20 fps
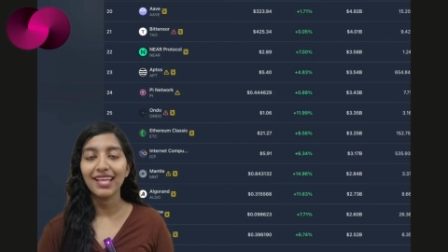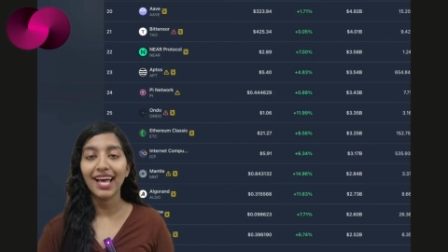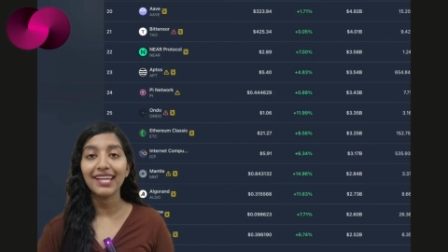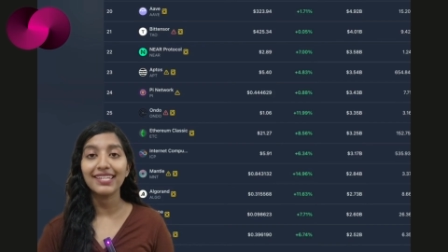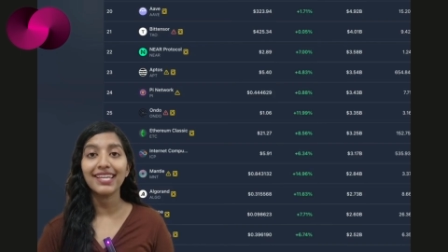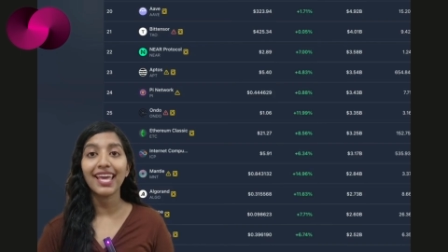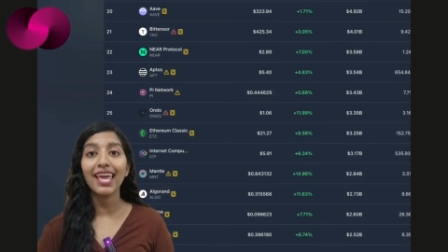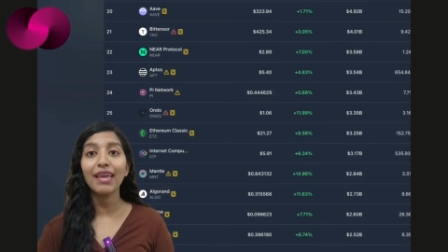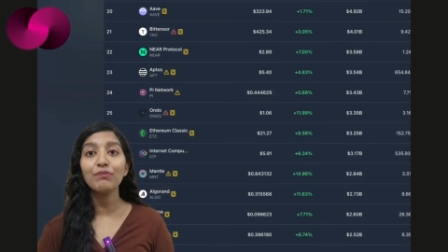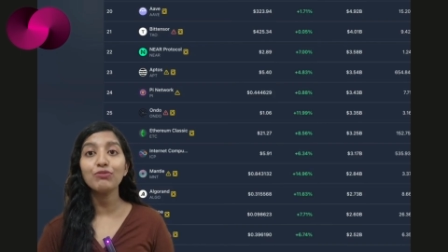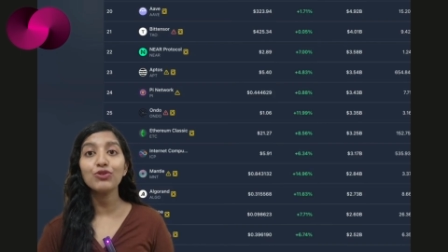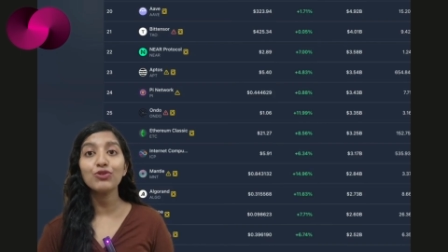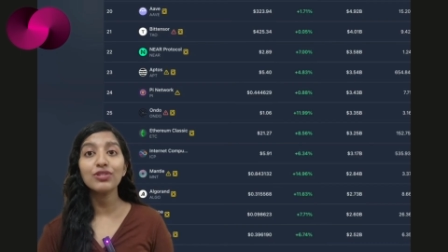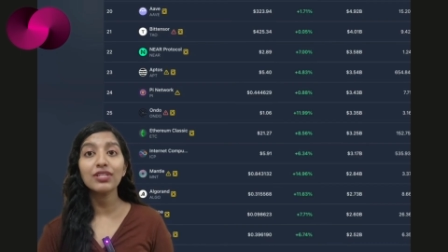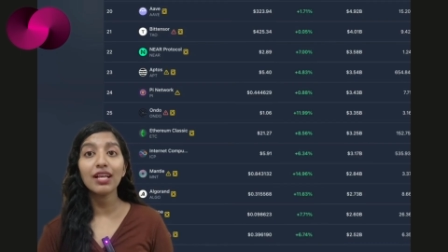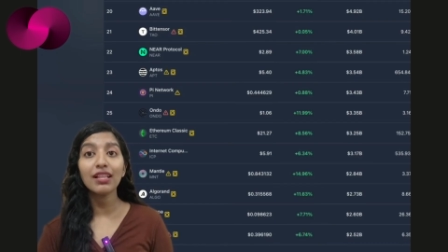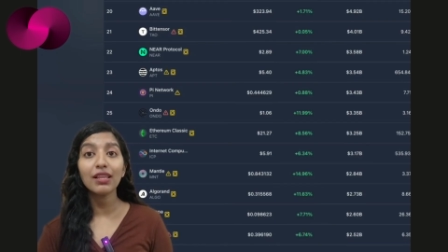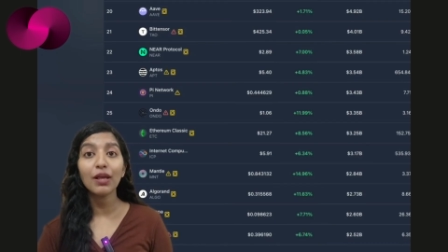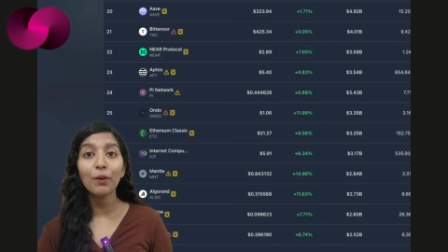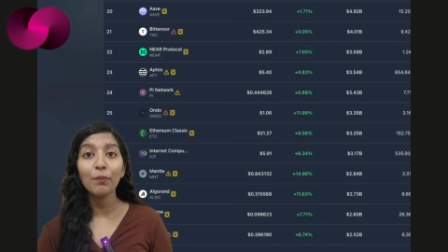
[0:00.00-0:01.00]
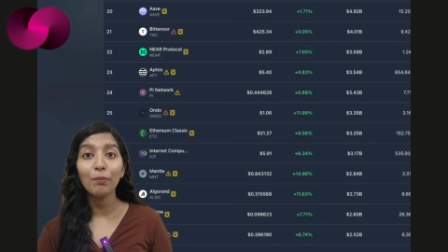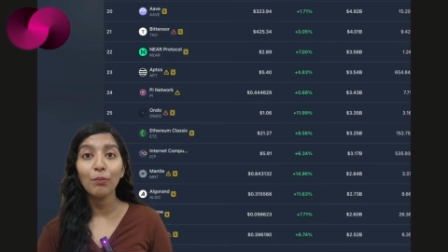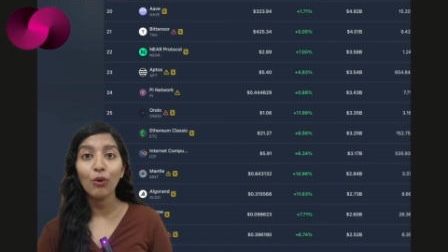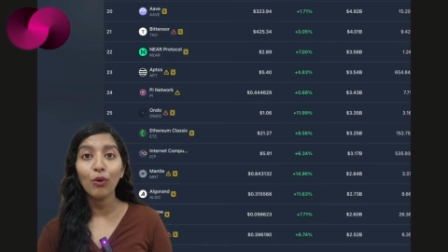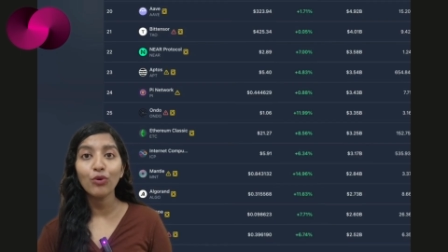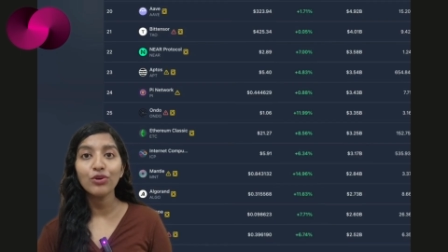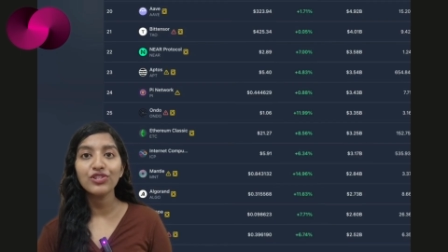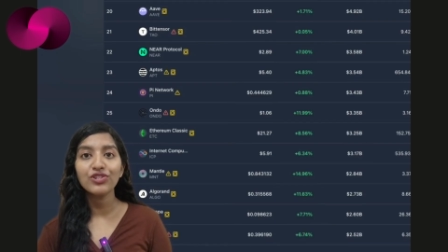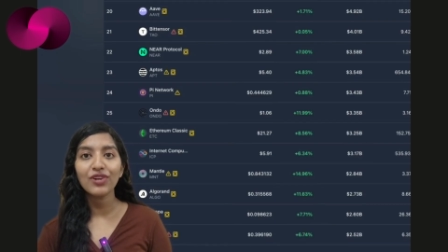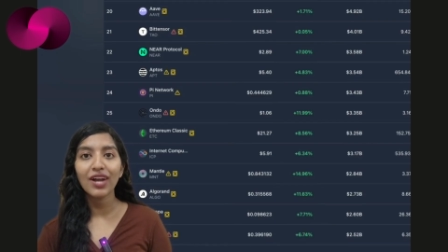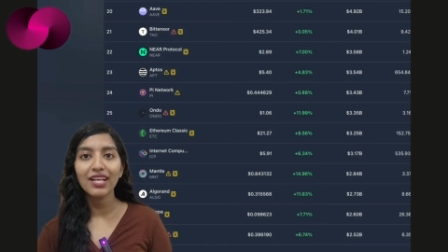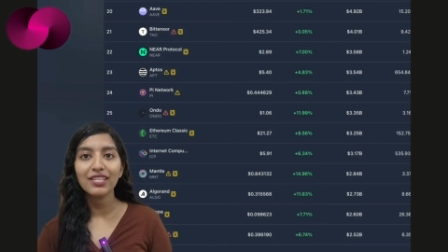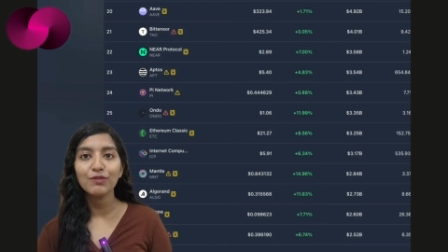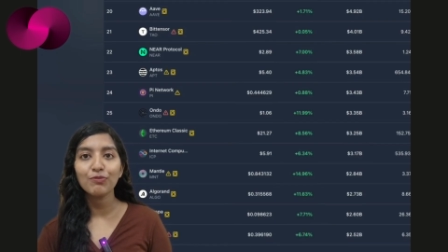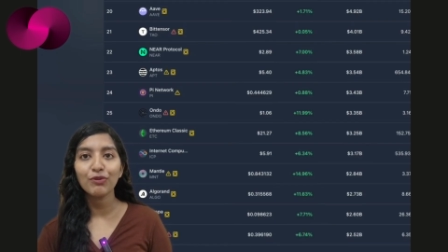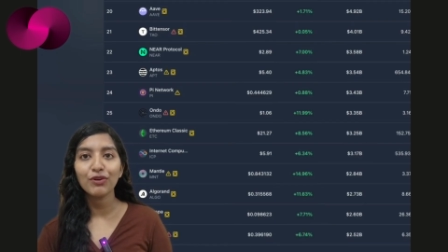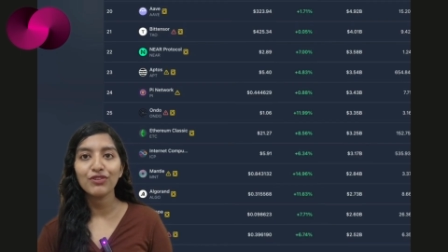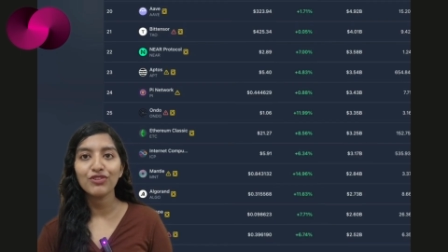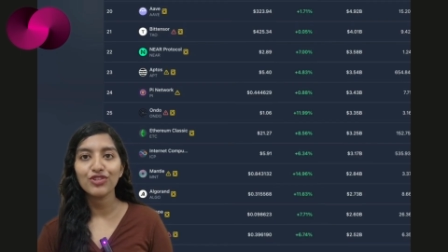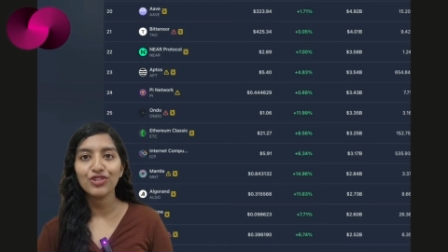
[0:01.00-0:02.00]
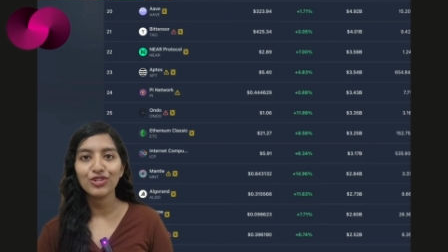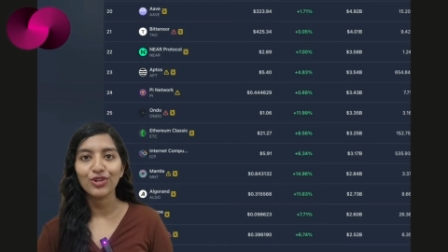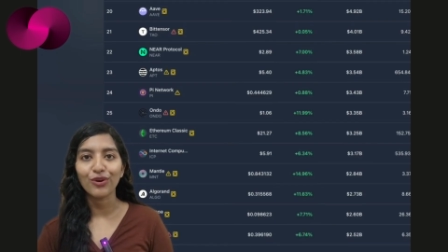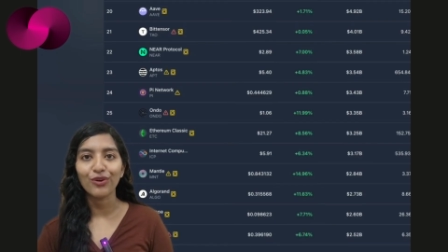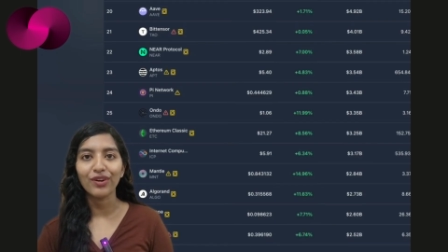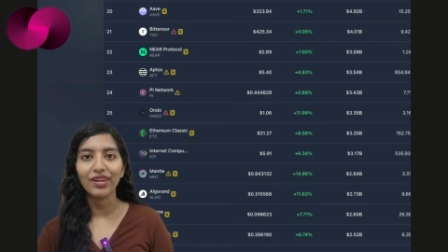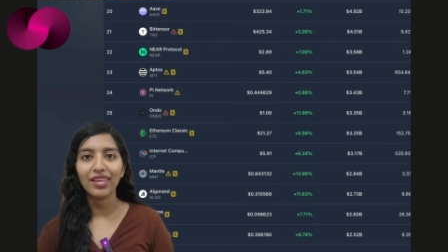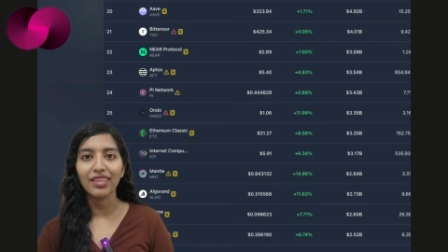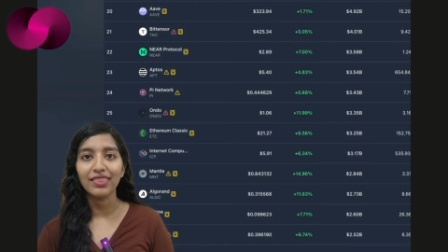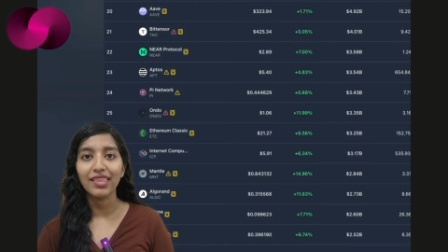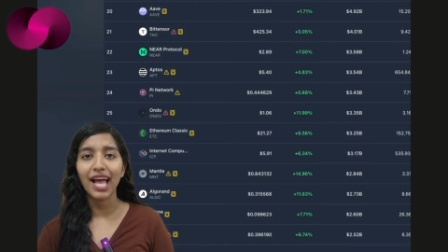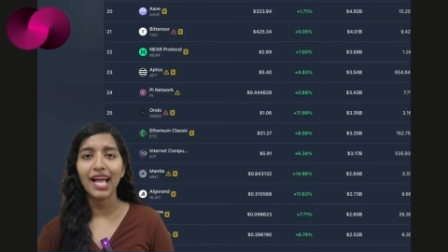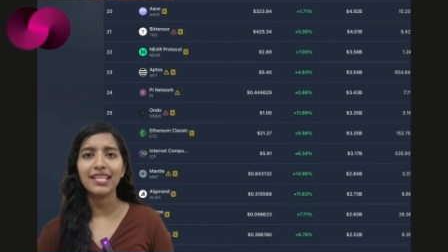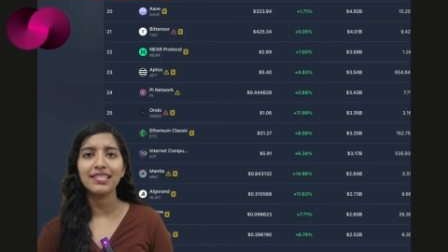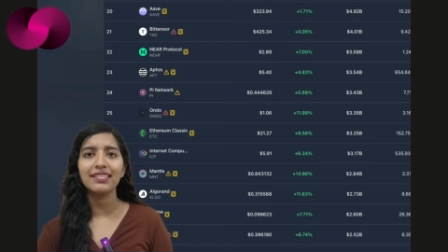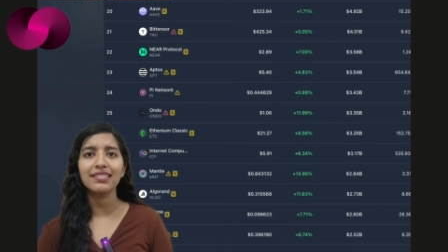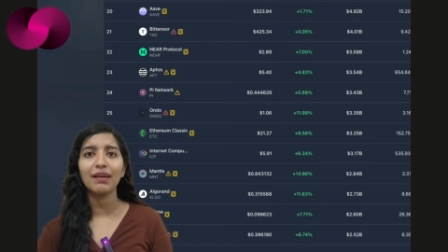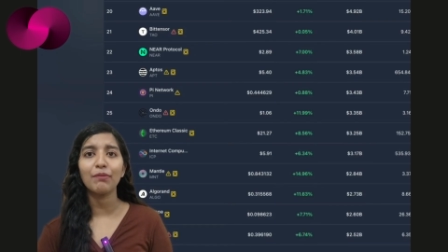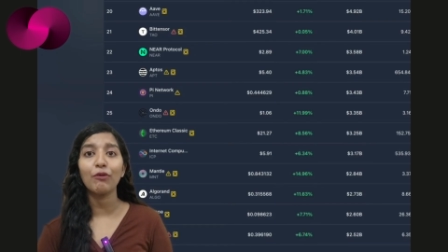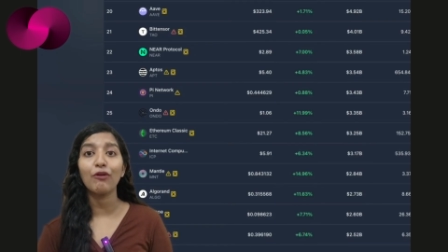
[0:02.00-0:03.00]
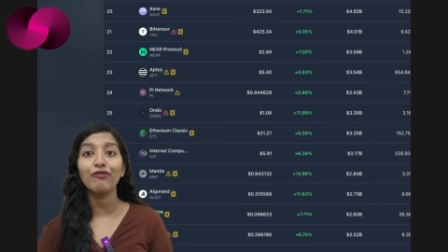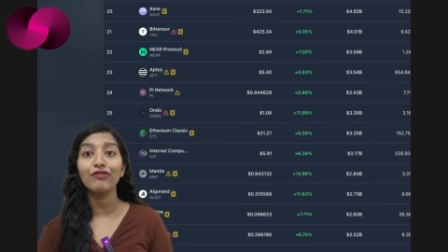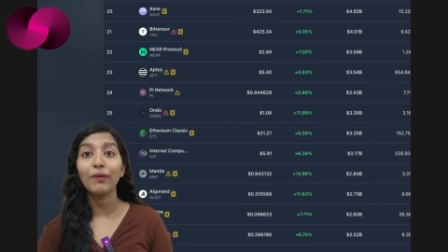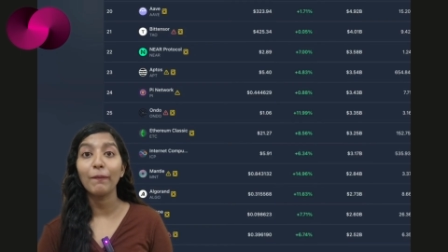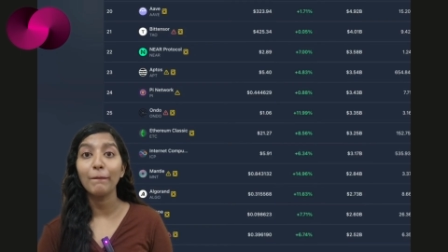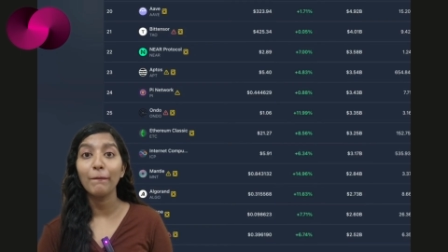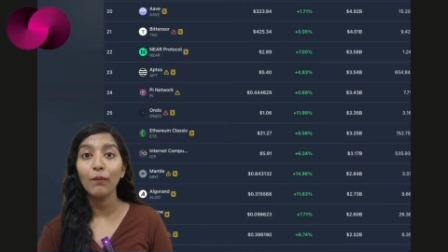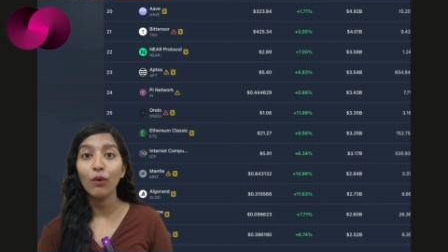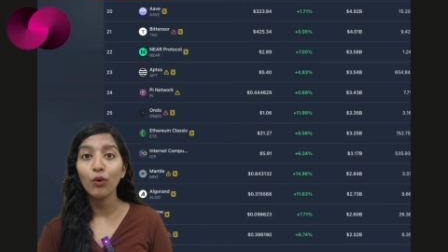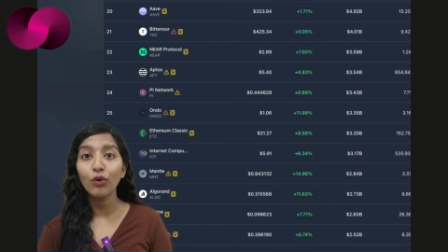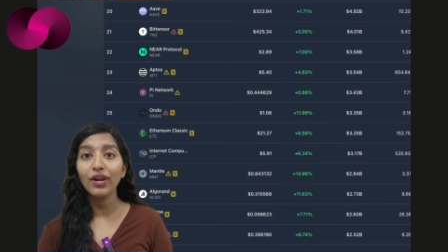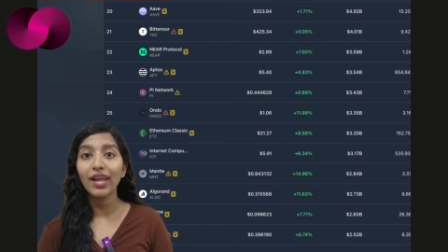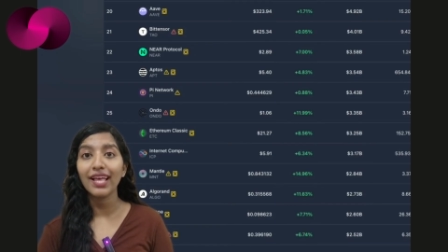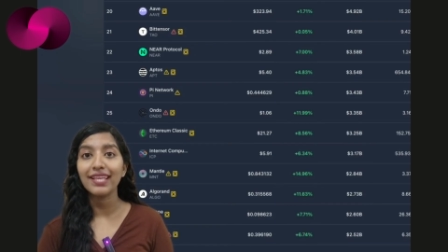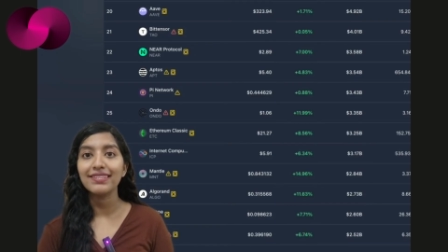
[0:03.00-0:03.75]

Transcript: that aim to tell a more transparent story than some of the more